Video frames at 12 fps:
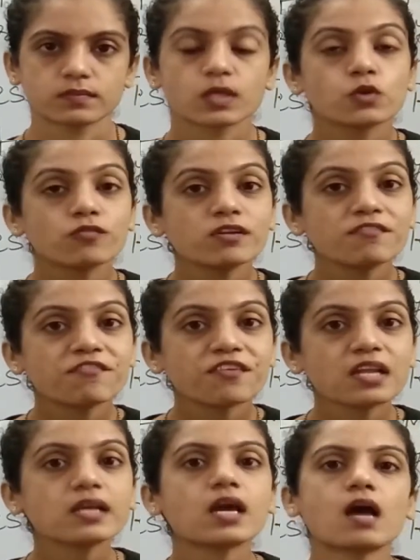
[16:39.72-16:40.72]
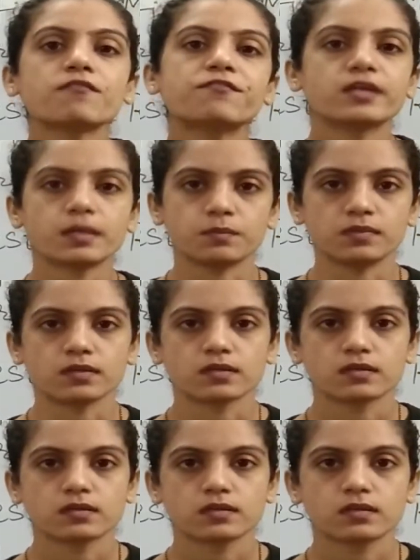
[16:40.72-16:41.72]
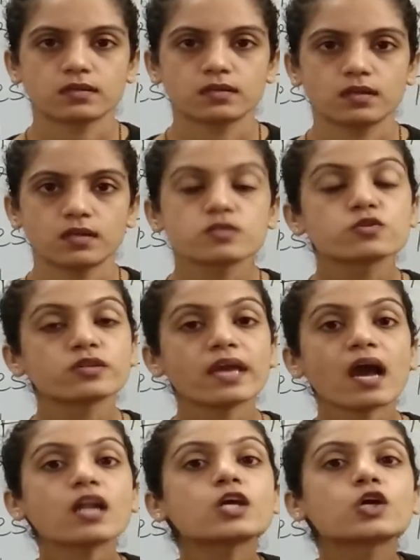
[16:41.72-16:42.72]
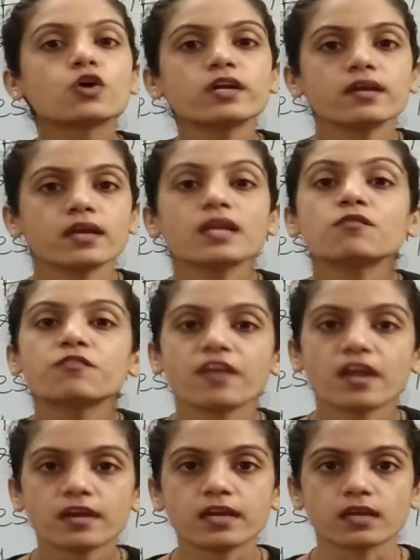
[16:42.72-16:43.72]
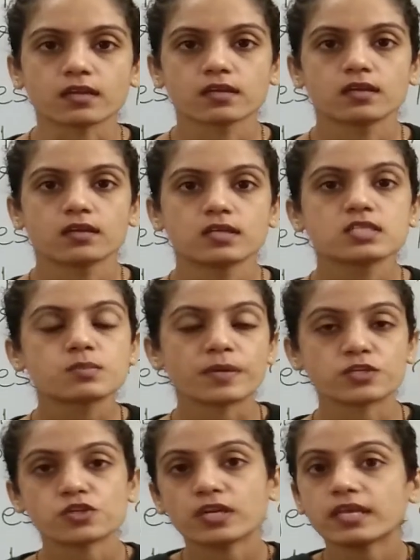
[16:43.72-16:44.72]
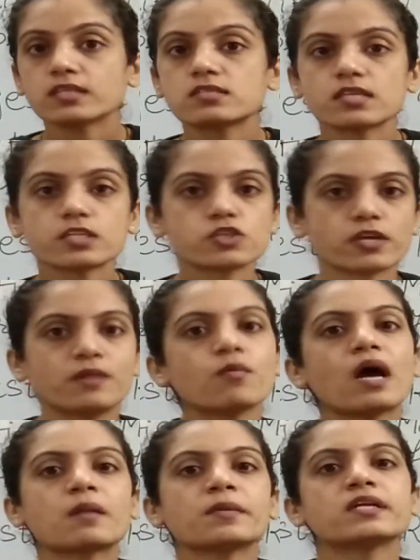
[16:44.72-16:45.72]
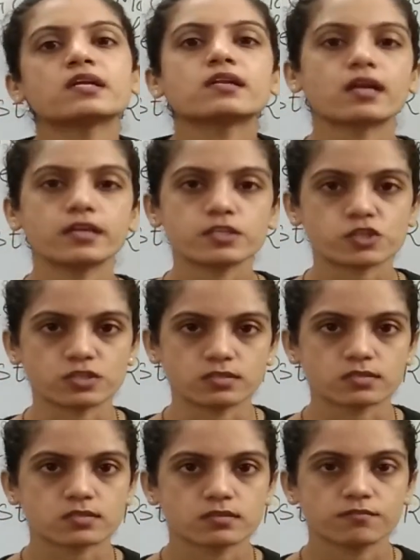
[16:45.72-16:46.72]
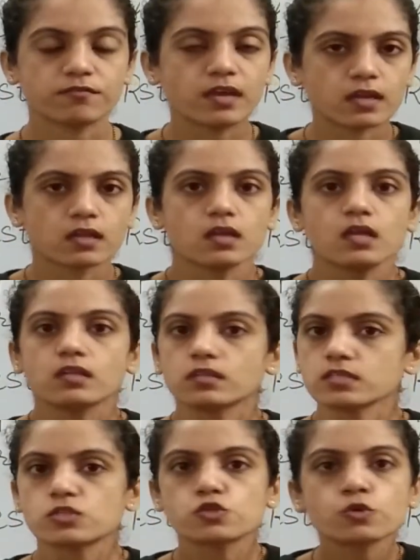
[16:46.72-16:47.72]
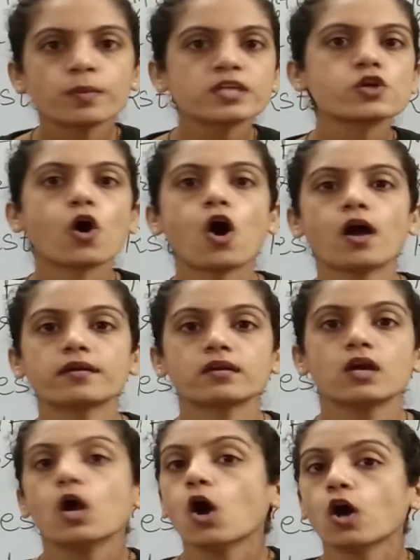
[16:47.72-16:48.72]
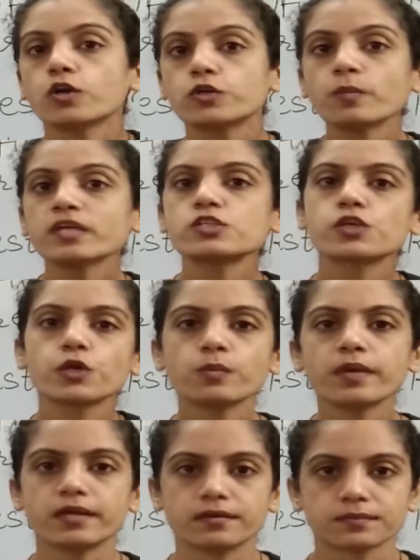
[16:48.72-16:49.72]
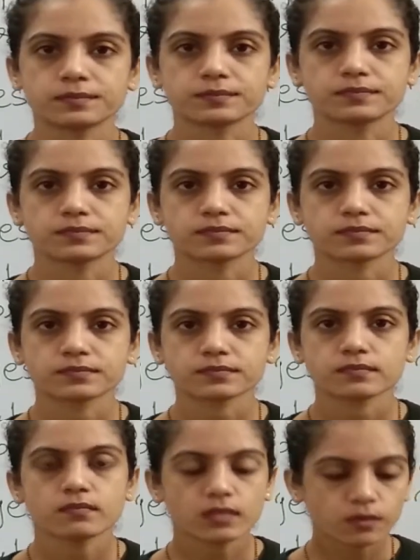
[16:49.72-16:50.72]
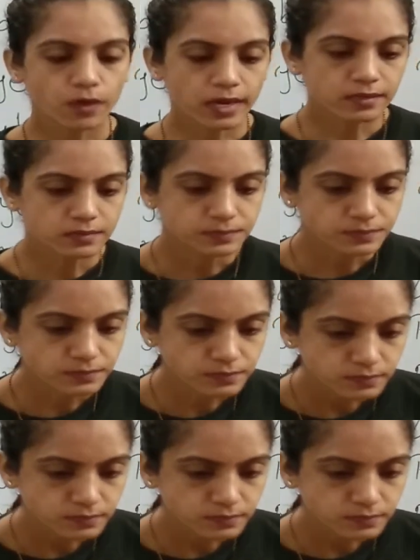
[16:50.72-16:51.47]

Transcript: You will feel comfortable. So they are good in wearing, especially in such environmental conditions where there is too much hot or too much humid. Right?